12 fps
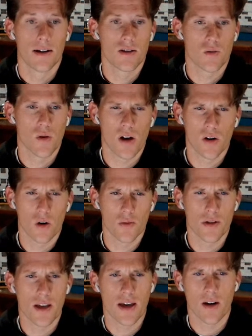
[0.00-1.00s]
Tyron
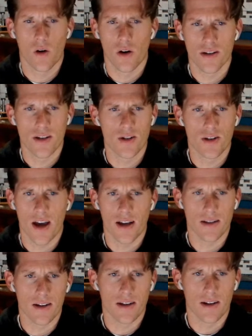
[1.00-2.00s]
Armstead, Austin
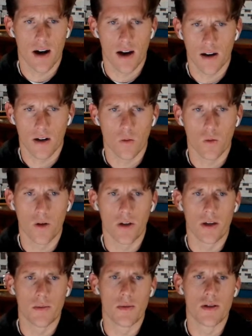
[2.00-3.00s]
Jackson, Connor
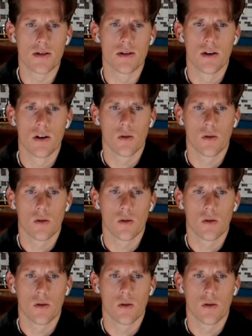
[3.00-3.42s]
Williams,